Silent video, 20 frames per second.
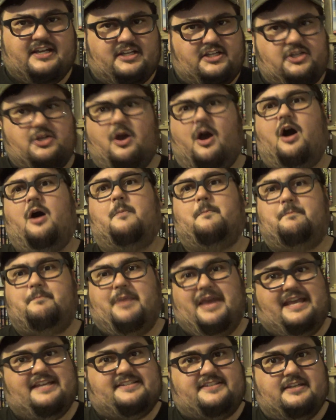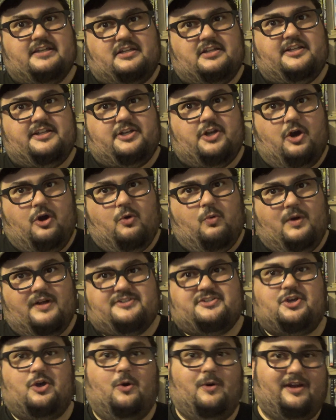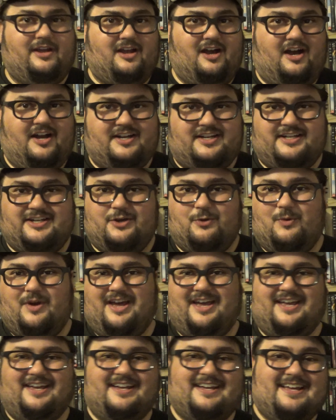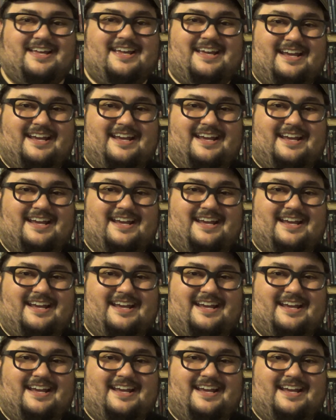you all basically know what's going on anyway,